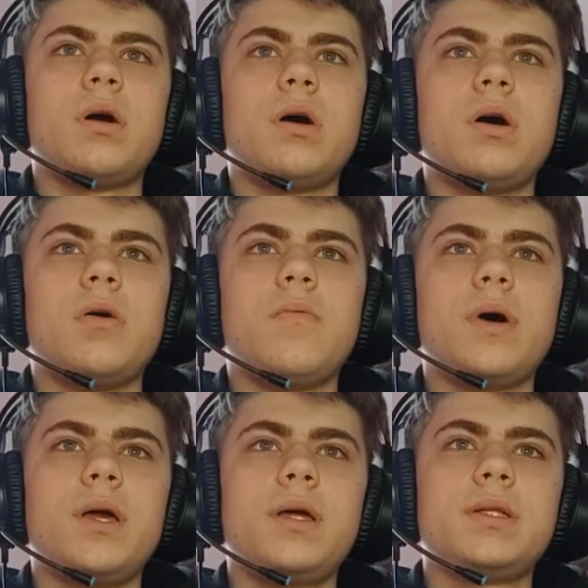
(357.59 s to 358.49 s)
Uh,
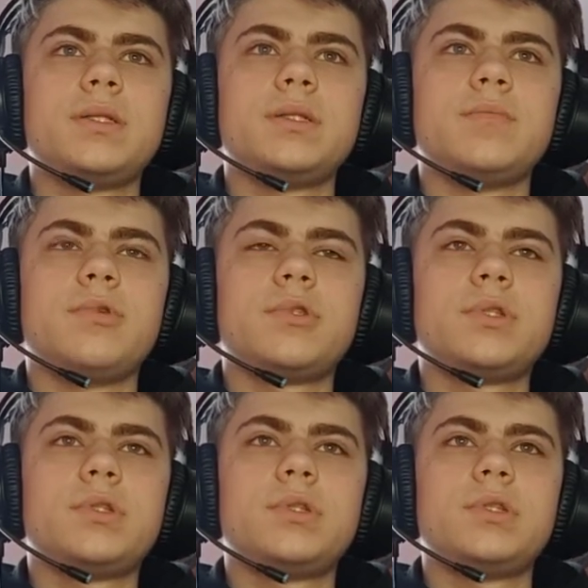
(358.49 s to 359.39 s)
why it is
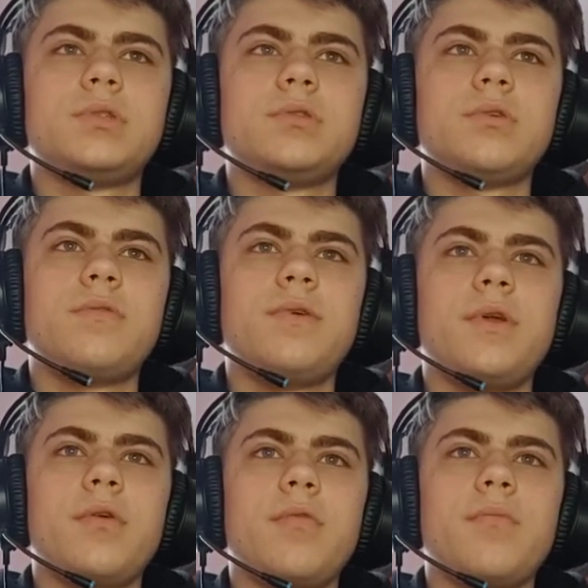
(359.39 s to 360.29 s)
important to
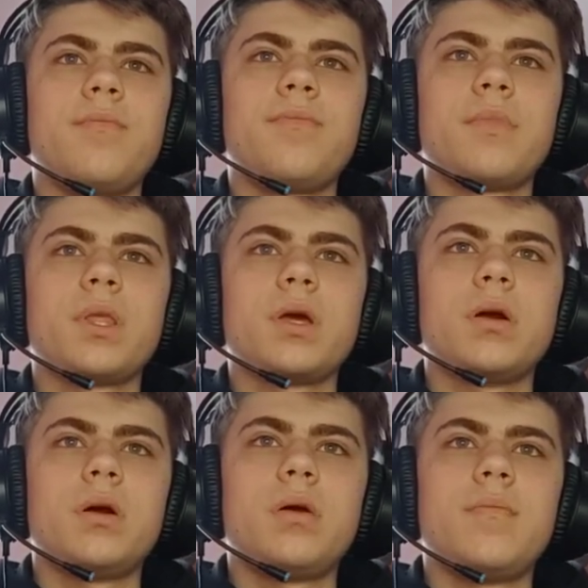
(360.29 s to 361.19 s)
Ethereum?
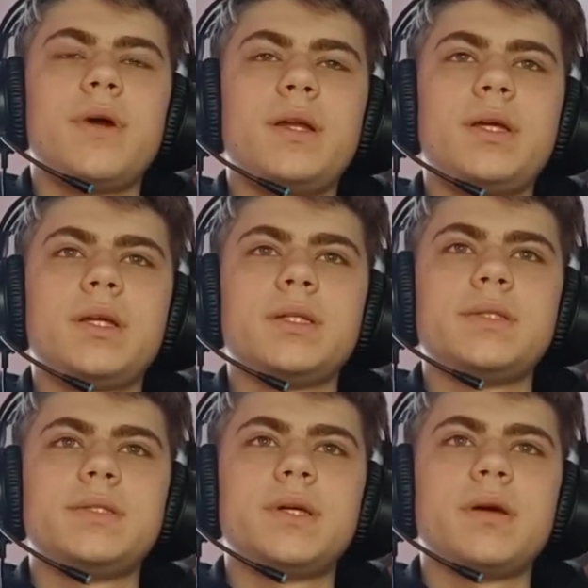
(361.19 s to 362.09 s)
Matic
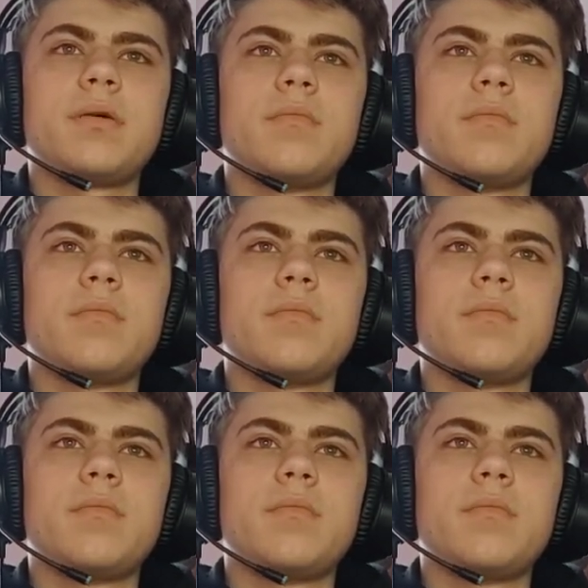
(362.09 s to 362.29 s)
is uh,